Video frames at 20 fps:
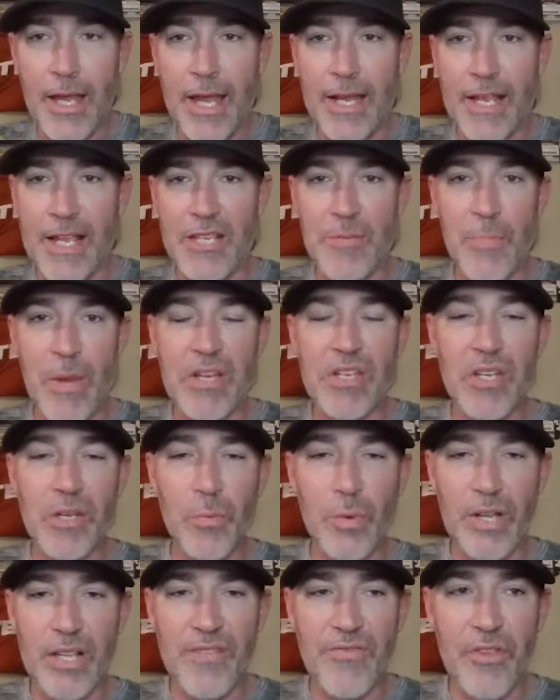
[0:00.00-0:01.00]
especially
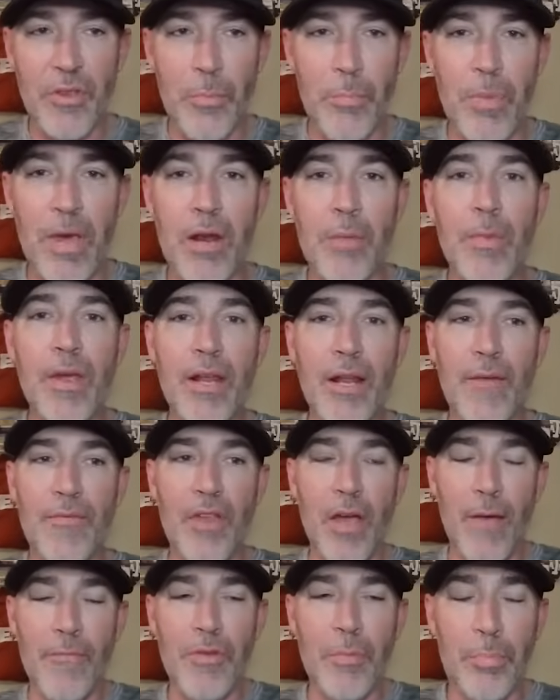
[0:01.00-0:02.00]
when it's for the betterment
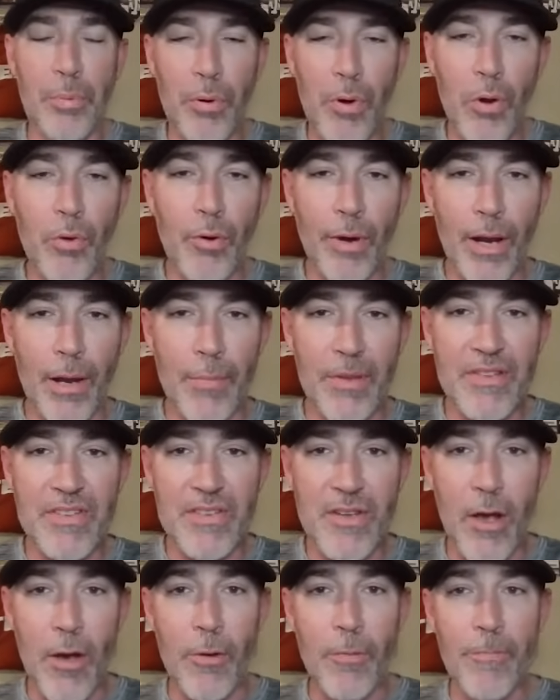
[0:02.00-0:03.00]
of the program. And
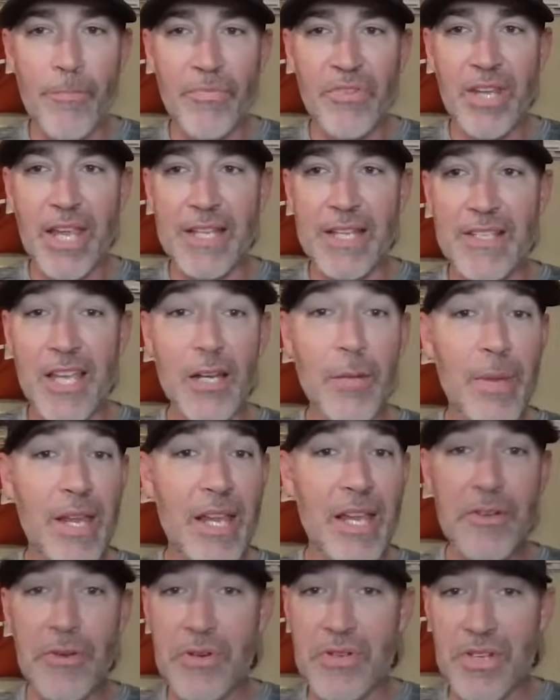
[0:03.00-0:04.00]
so it's going to be
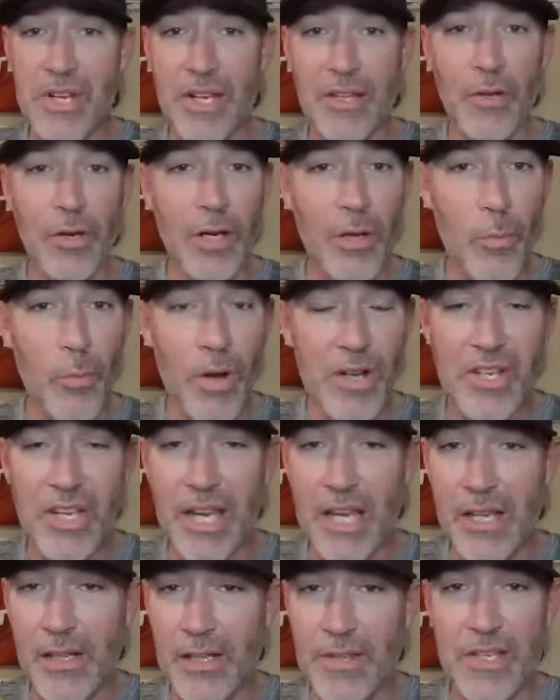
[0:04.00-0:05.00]
interesting. They're going to watch Keelan